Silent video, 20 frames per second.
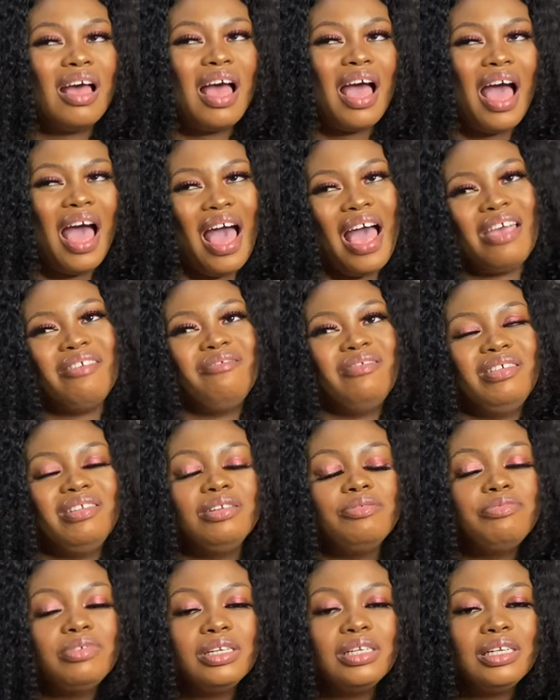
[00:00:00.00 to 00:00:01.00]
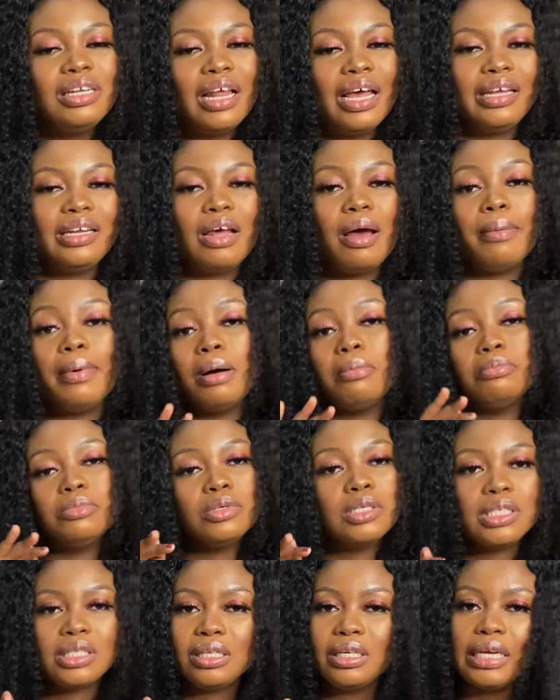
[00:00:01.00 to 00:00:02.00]
I really, really like that. But
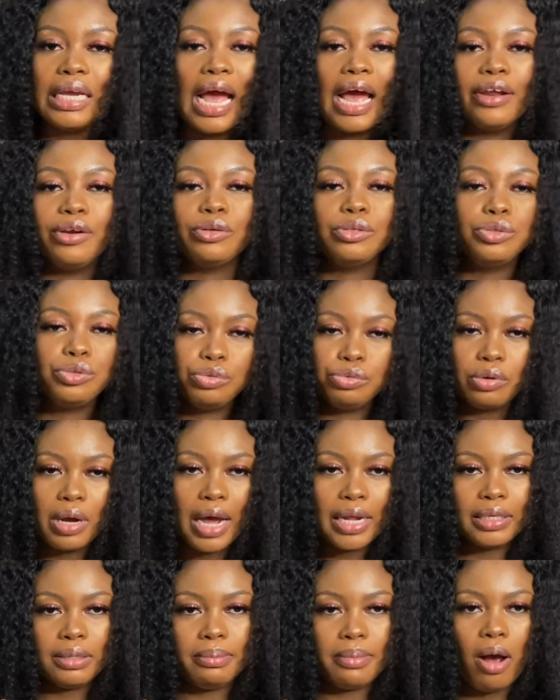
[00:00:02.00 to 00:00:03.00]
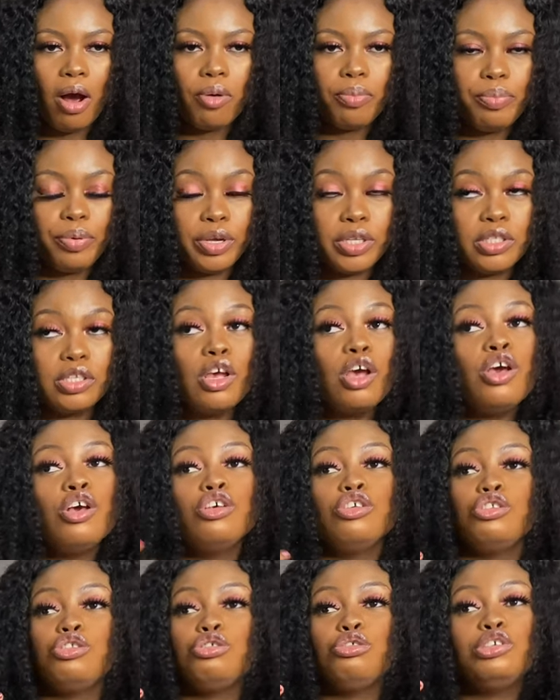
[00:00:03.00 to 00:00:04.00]
mostly I don't do animal prints.
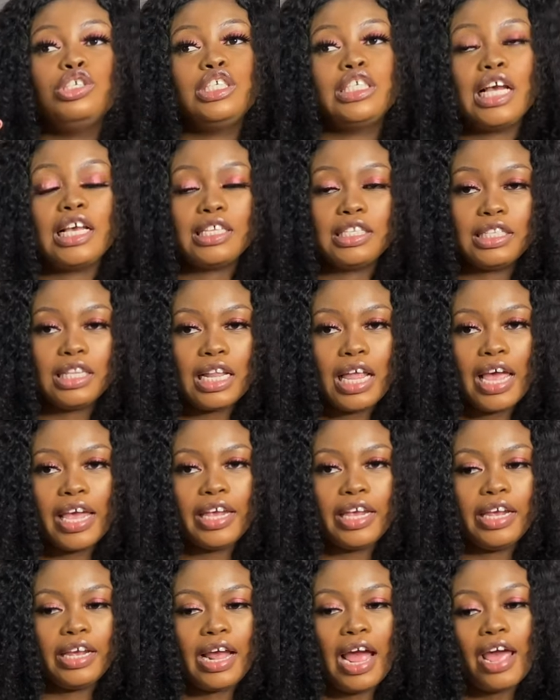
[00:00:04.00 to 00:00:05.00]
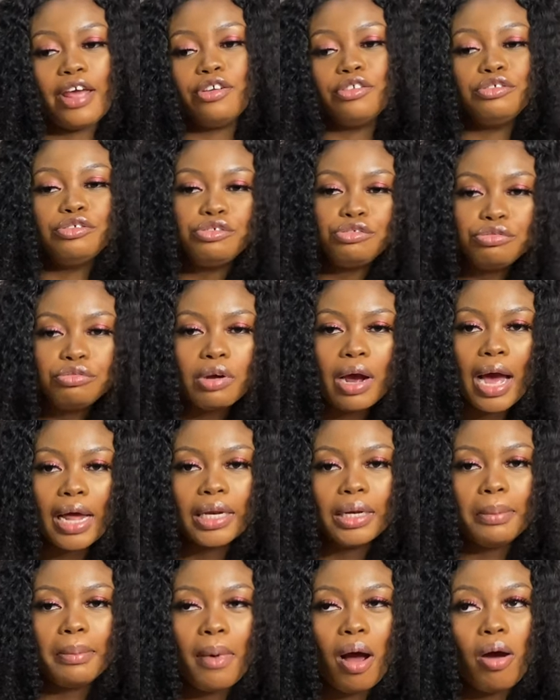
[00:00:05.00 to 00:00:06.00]
So just like I don't do
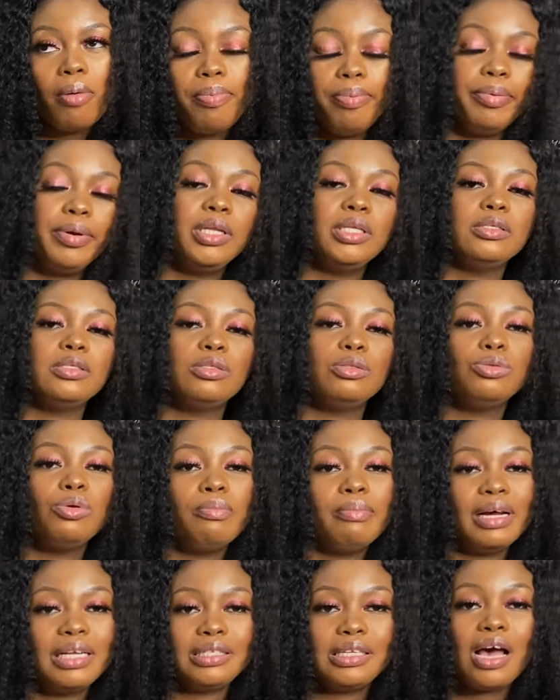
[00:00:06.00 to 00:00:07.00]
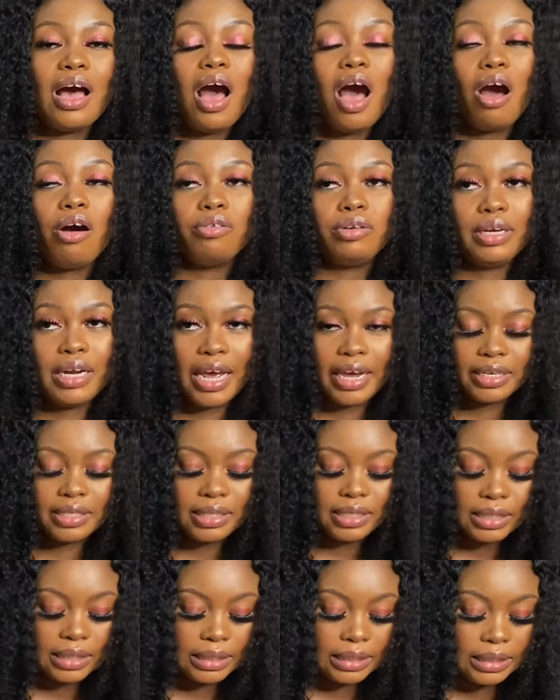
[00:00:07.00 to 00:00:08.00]
animal prints, no matter how
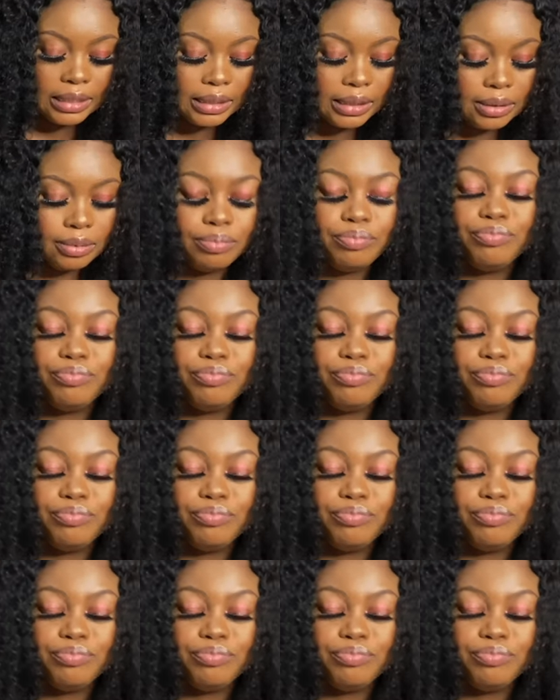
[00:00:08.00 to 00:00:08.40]
nice it is,